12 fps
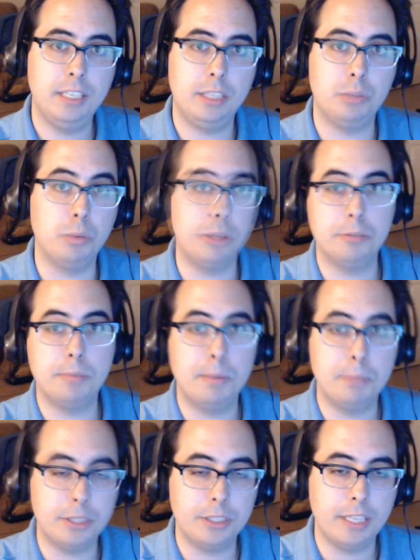as well as my
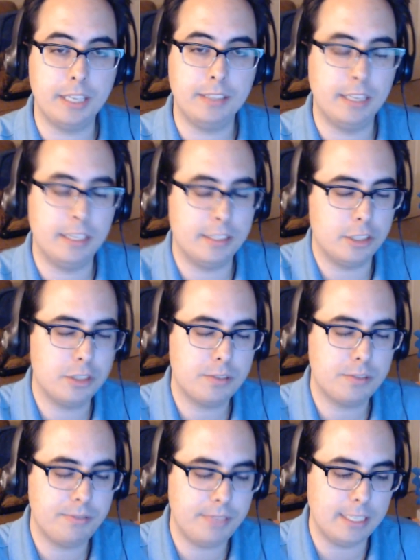birthday, as it
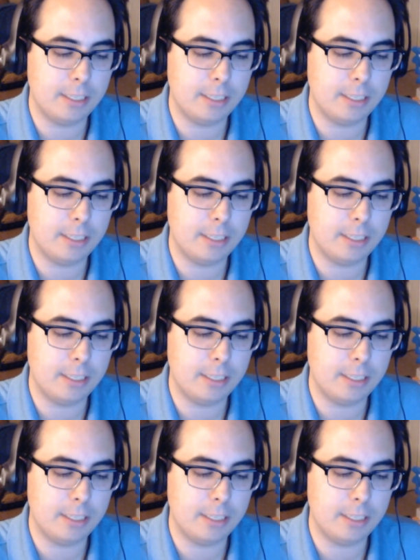just fit